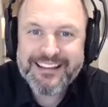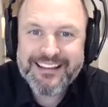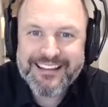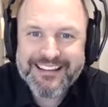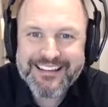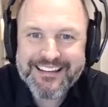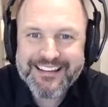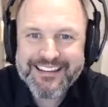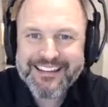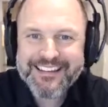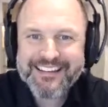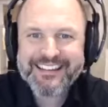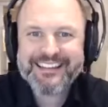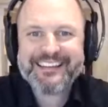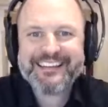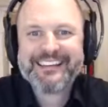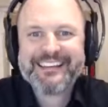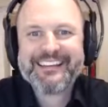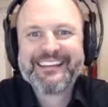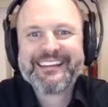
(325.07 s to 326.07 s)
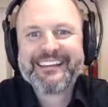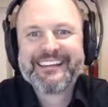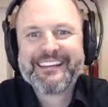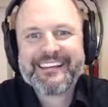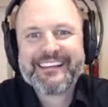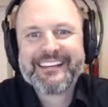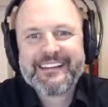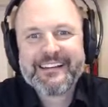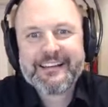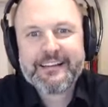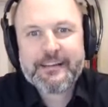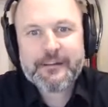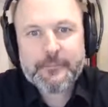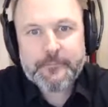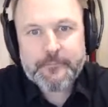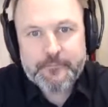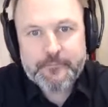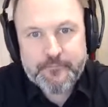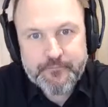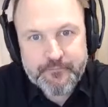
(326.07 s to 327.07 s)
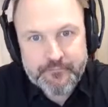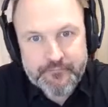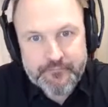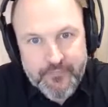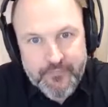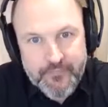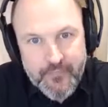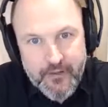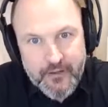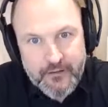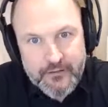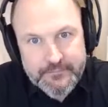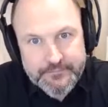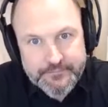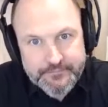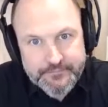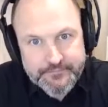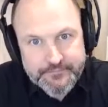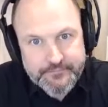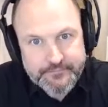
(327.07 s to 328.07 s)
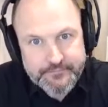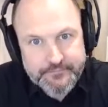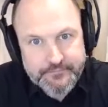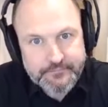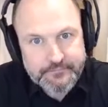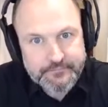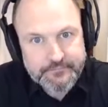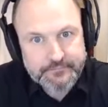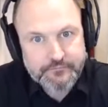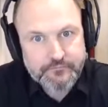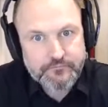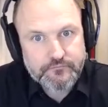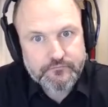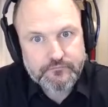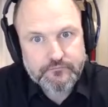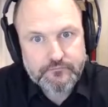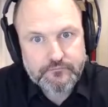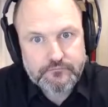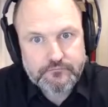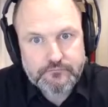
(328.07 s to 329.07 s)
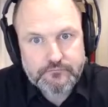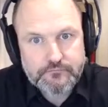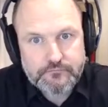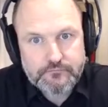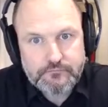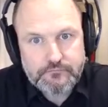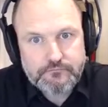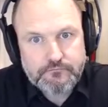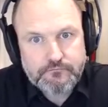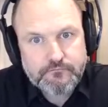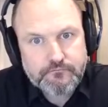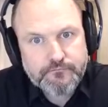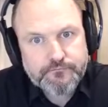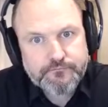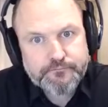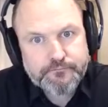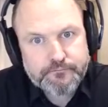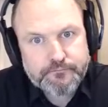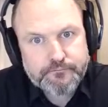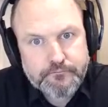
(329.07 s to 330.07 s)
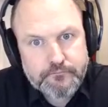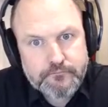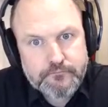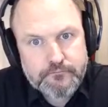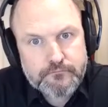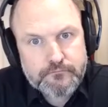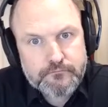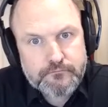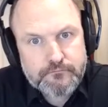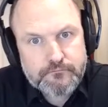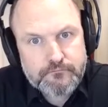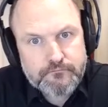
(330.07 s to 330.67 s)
(silent)